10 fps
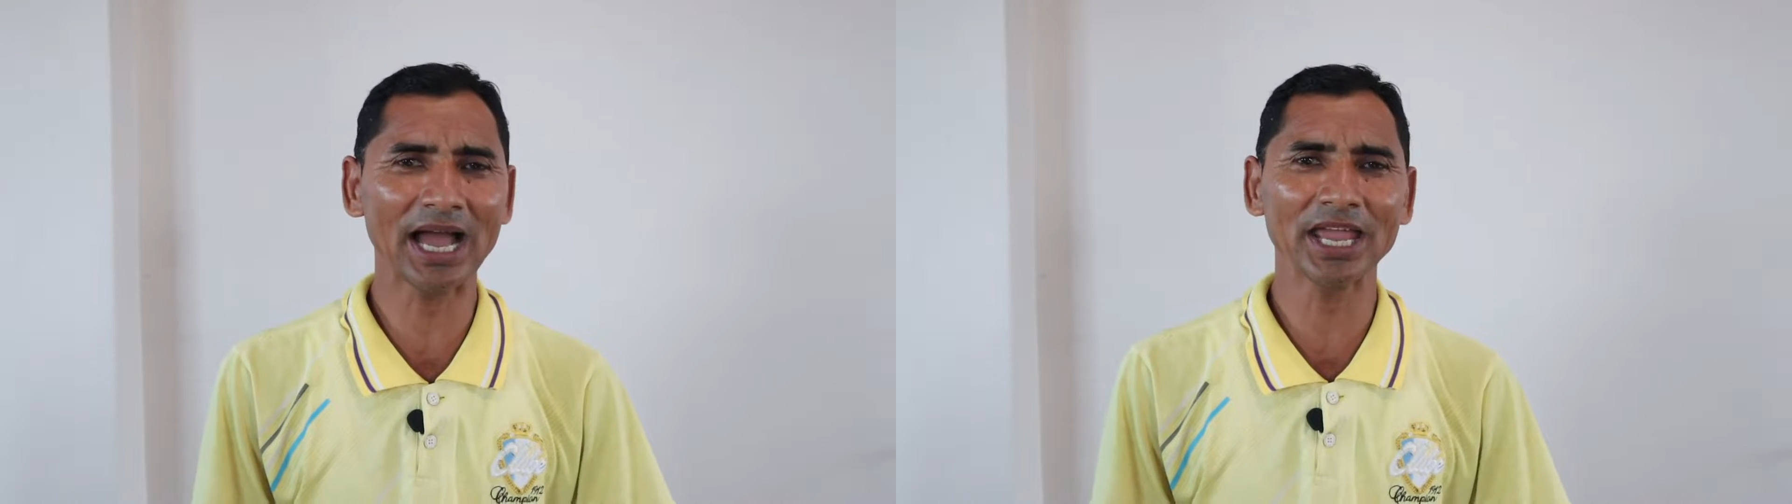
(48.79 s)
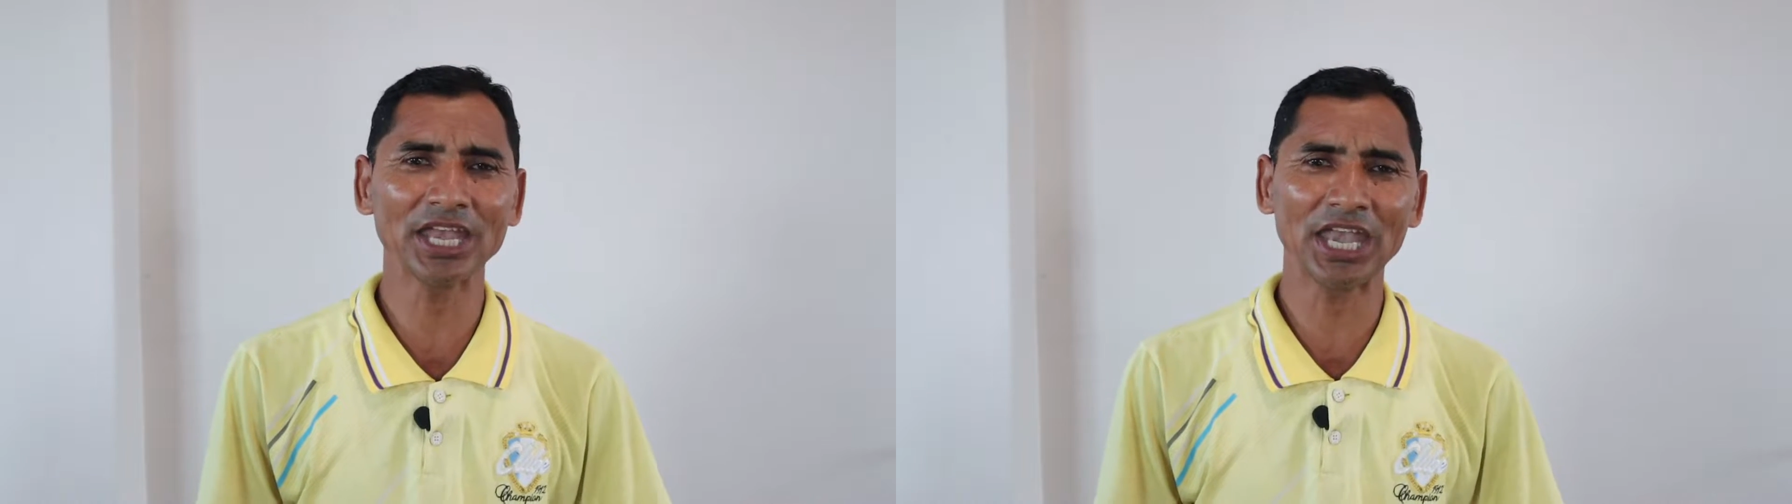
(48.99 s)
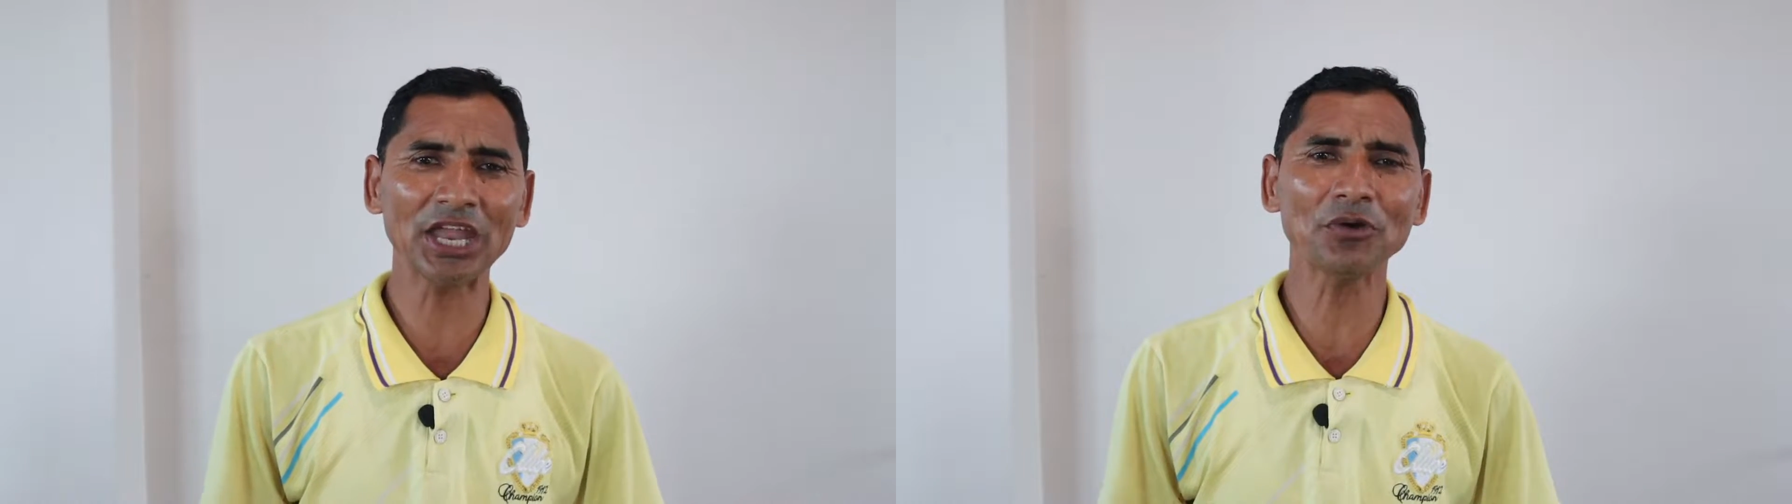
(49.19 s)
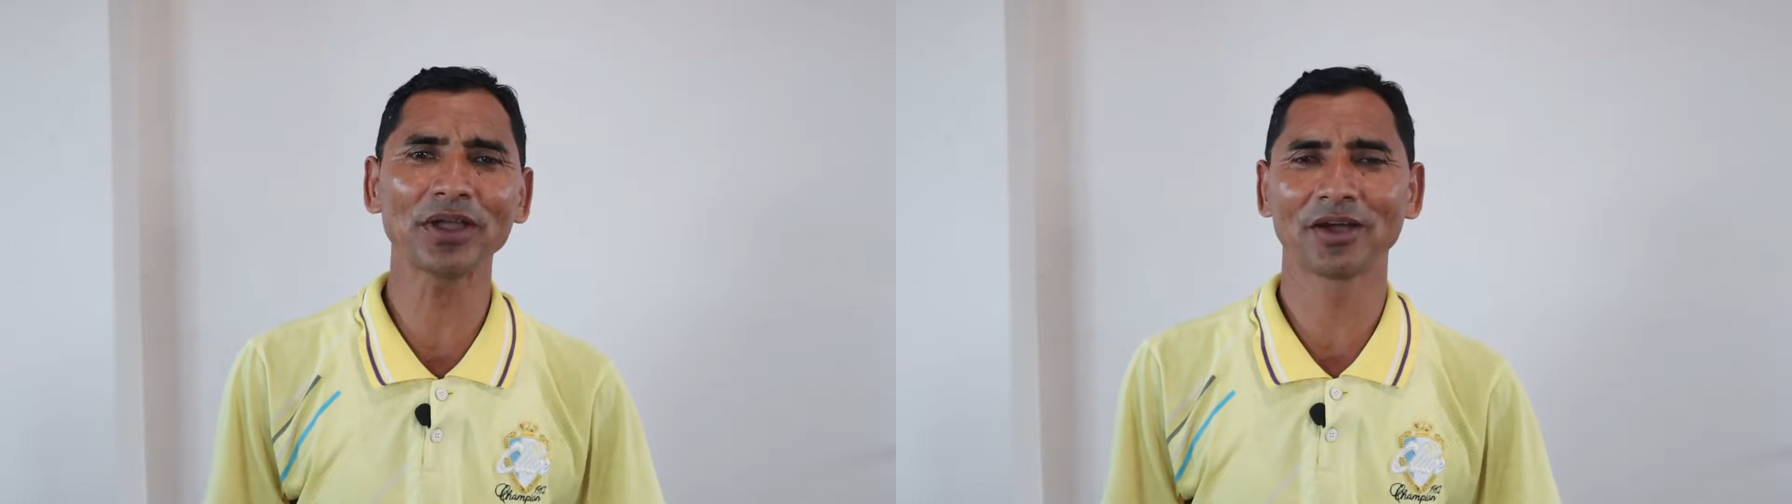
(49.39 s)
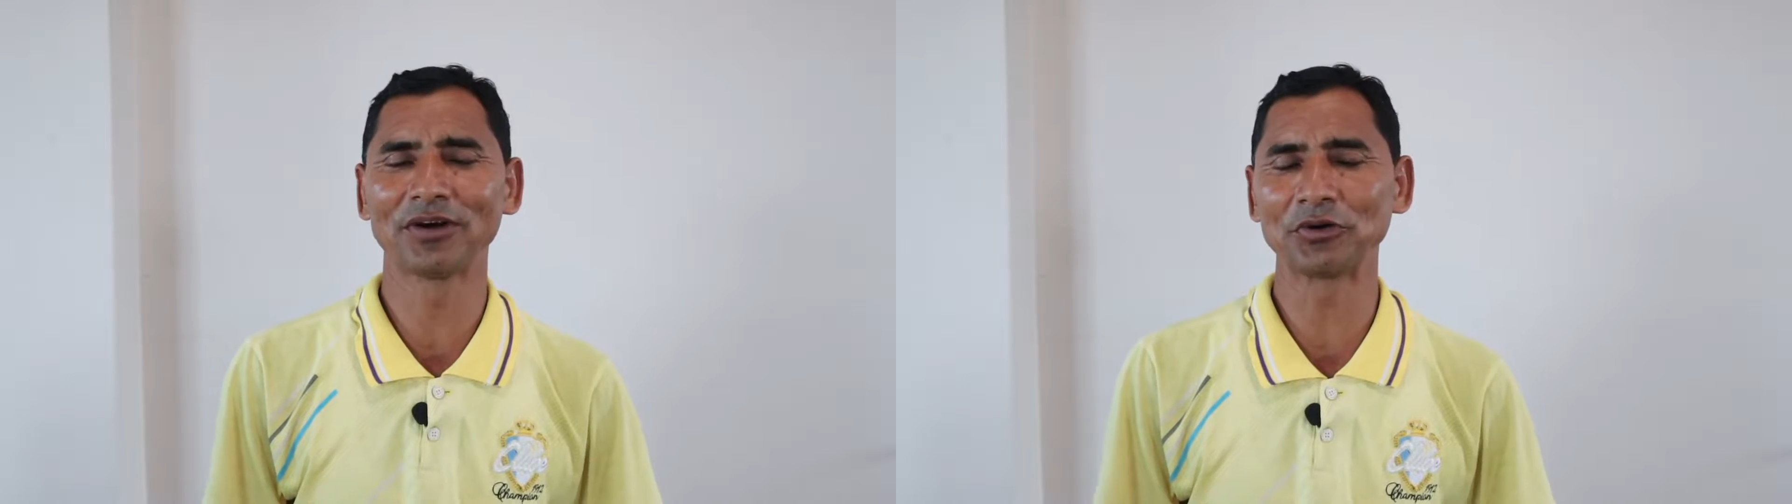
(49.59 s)
I knew
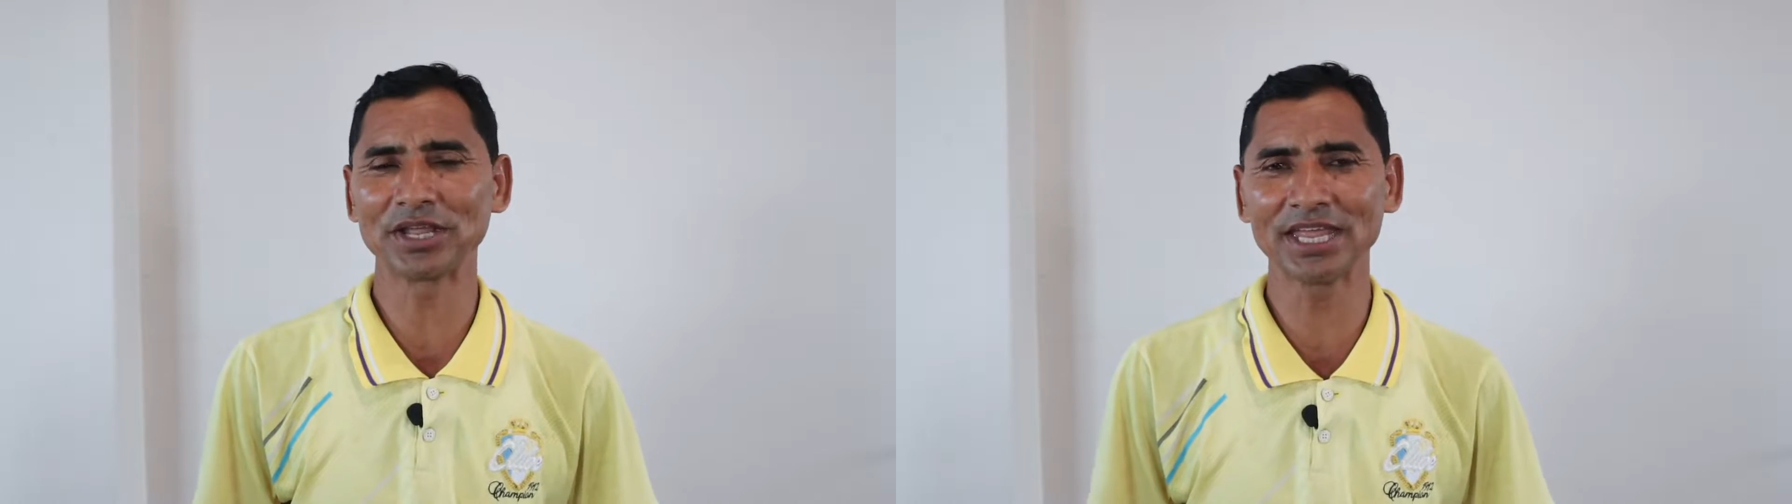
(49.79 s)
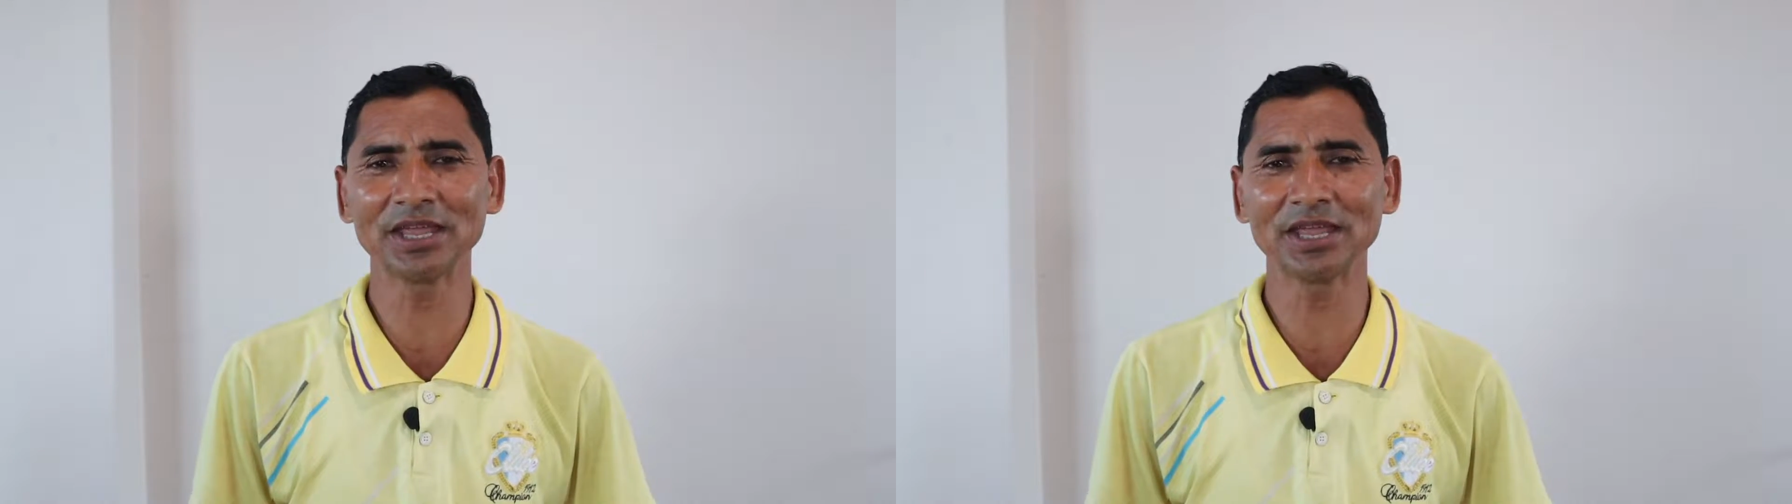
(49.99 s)
about